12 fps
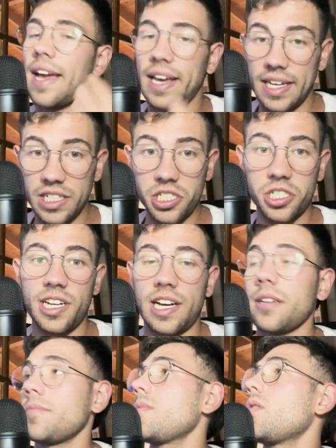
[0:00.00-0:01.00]
each
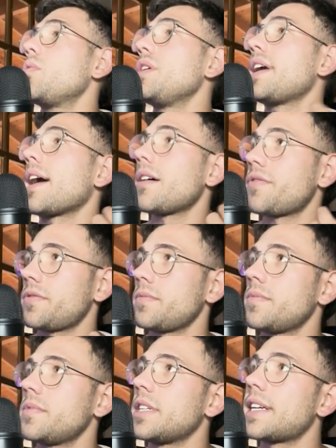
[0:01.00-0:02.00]
time we have
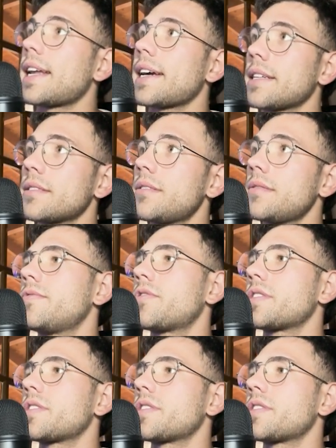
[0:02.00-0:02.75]
the client, for